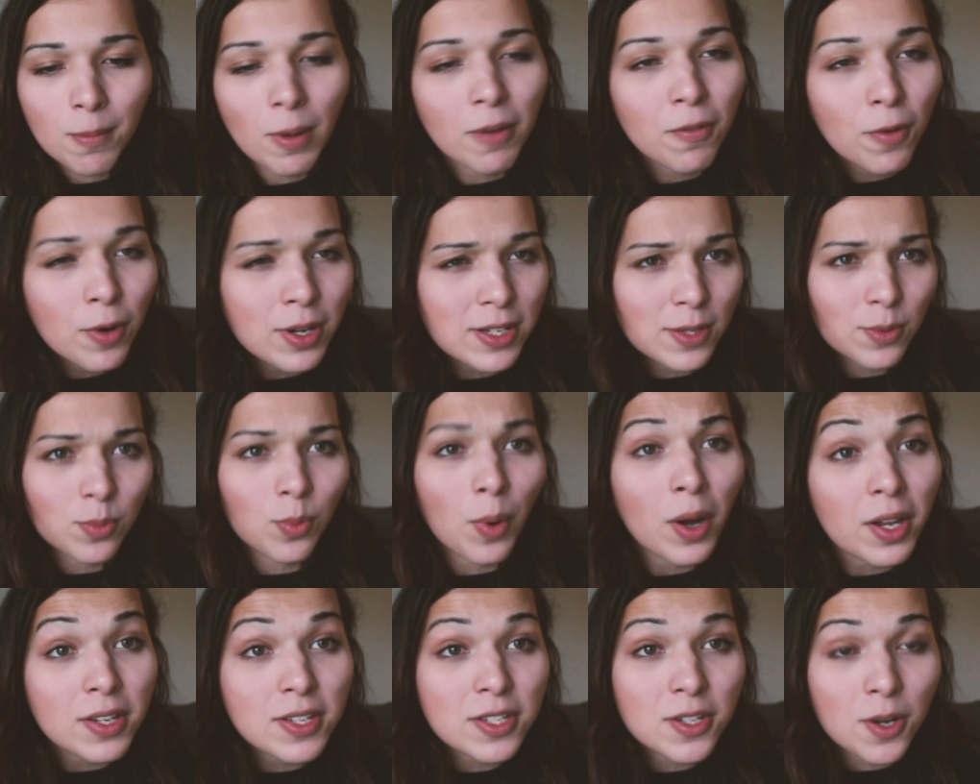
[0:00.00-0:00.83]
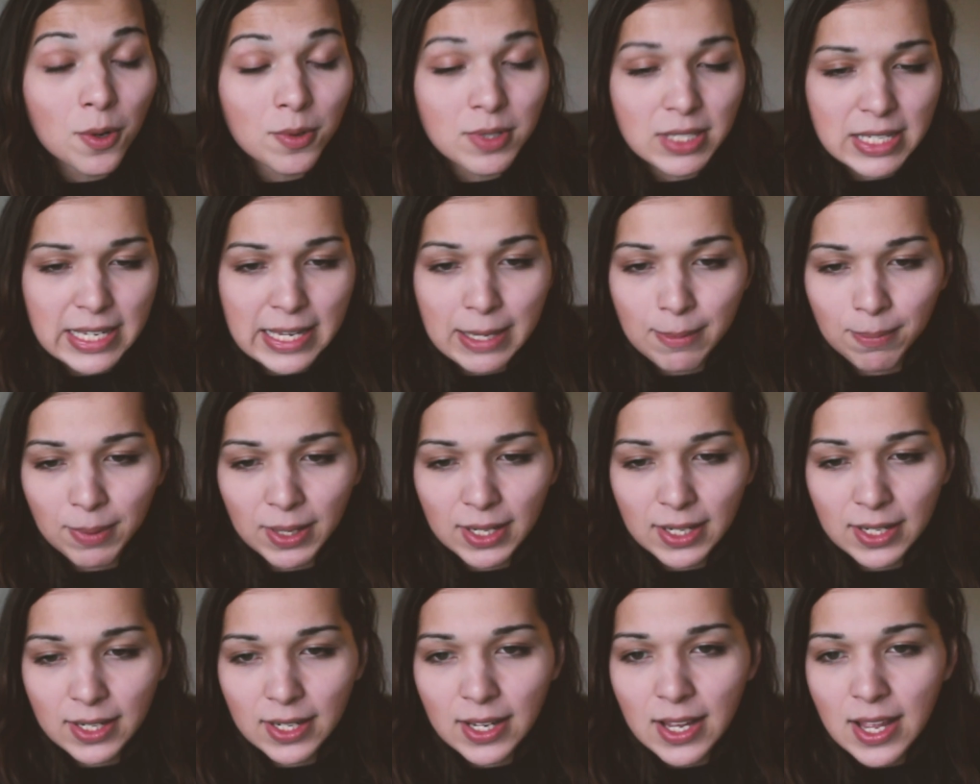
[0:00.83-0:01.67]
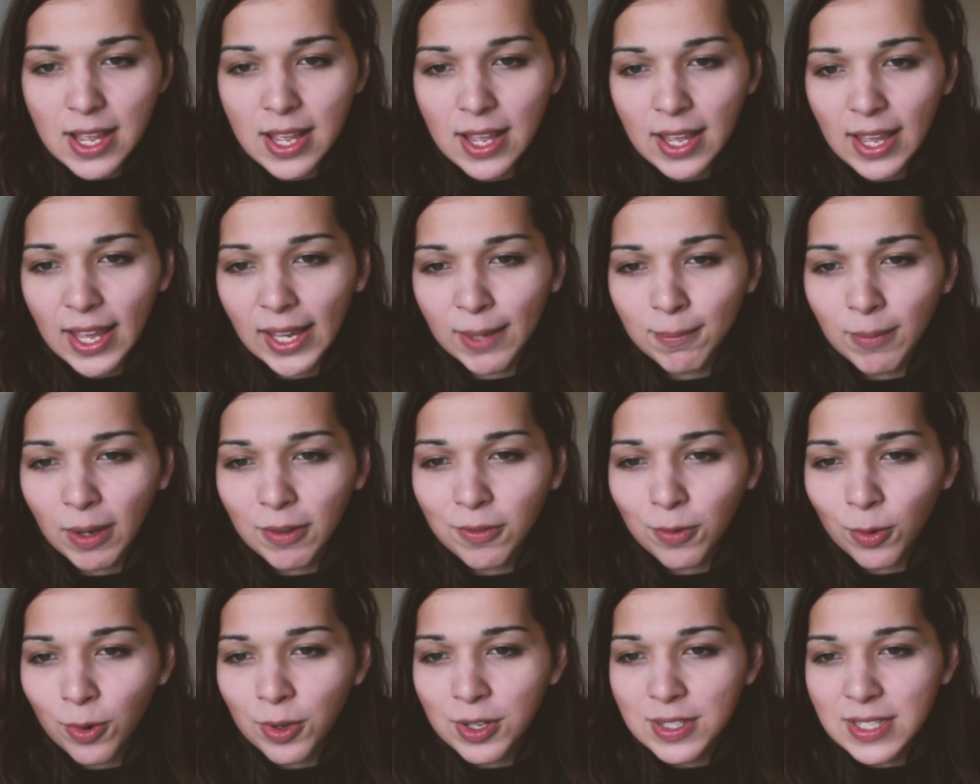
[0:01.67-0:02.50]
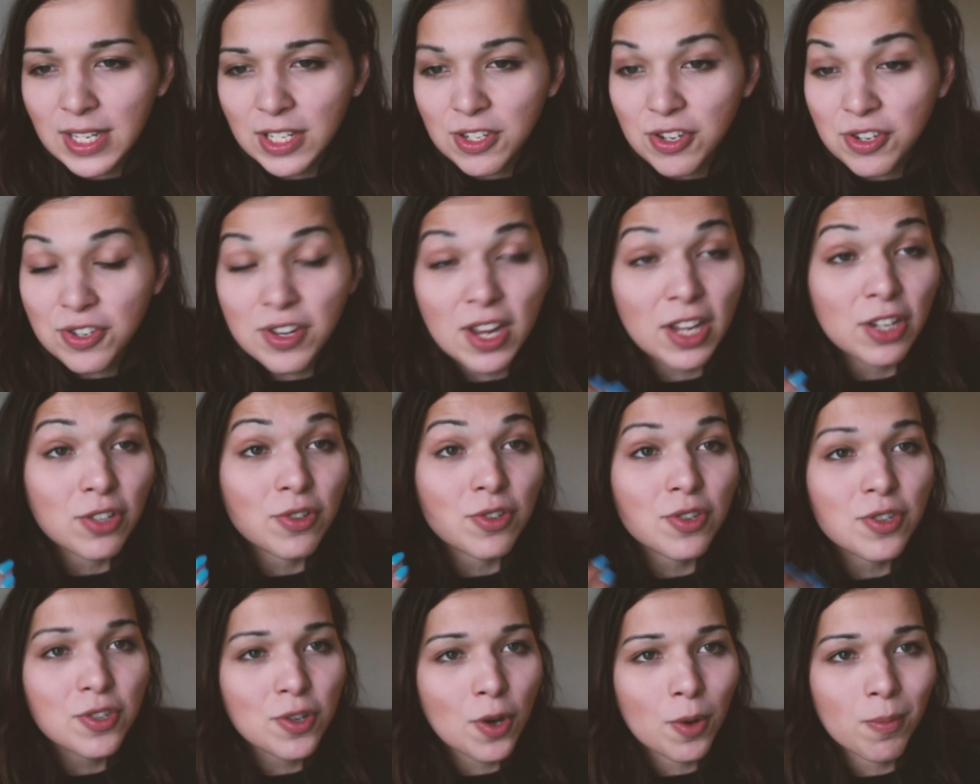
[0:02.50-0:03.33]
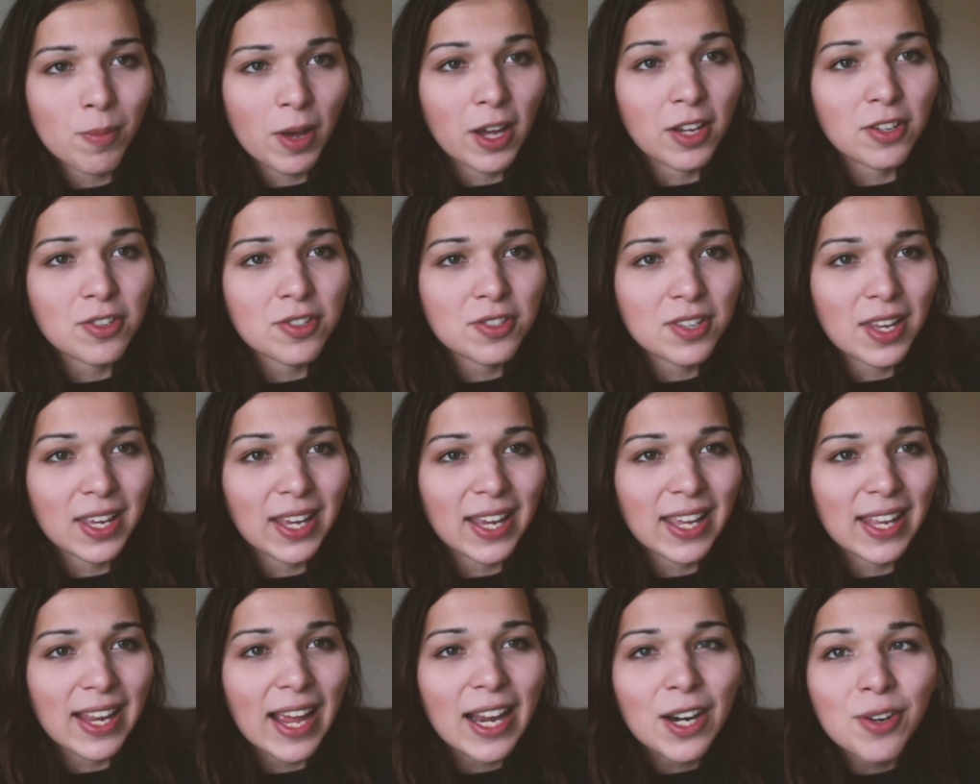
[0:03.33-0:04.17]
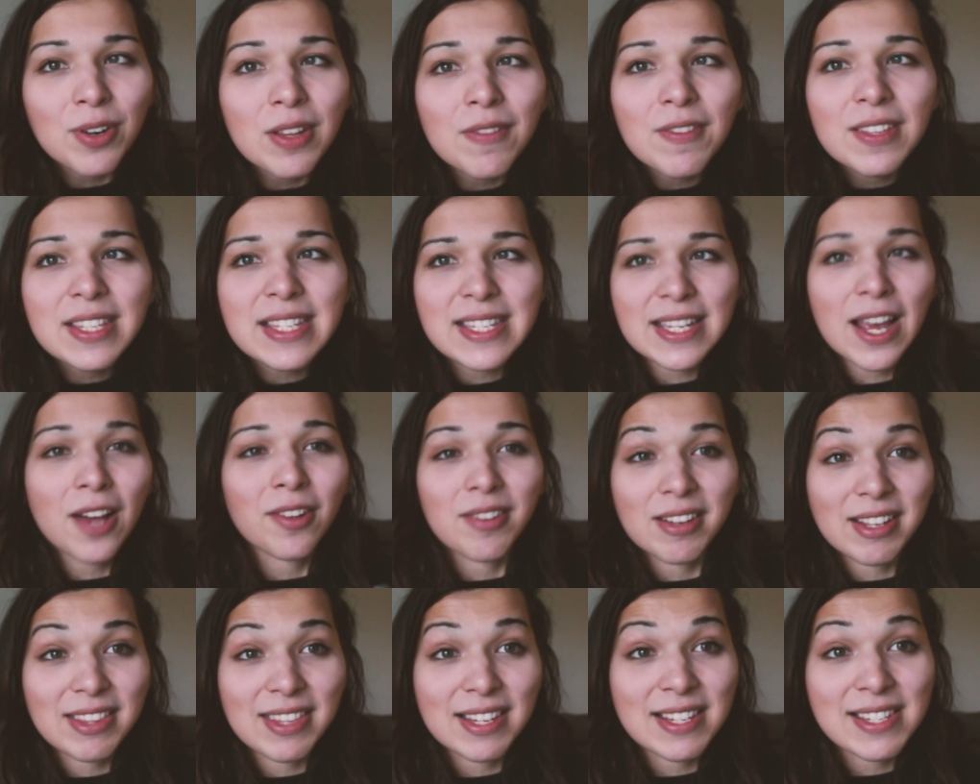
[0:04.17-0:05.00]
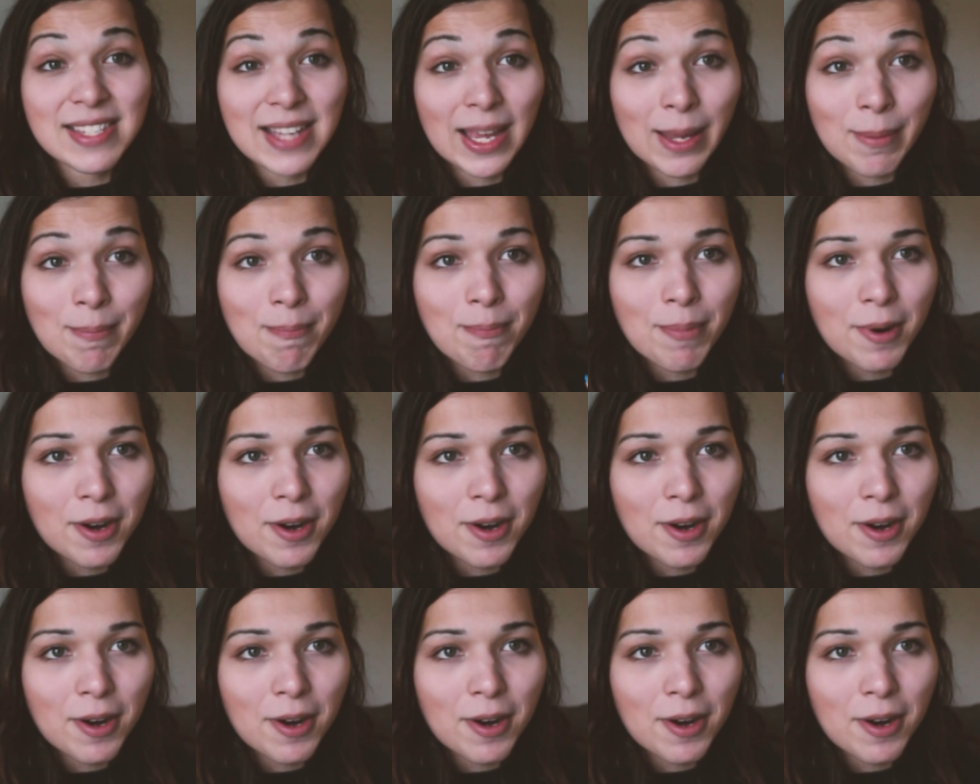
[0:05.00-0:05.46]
My voice was so deep, and my voice has changed so much. Like, I don't even sound like the same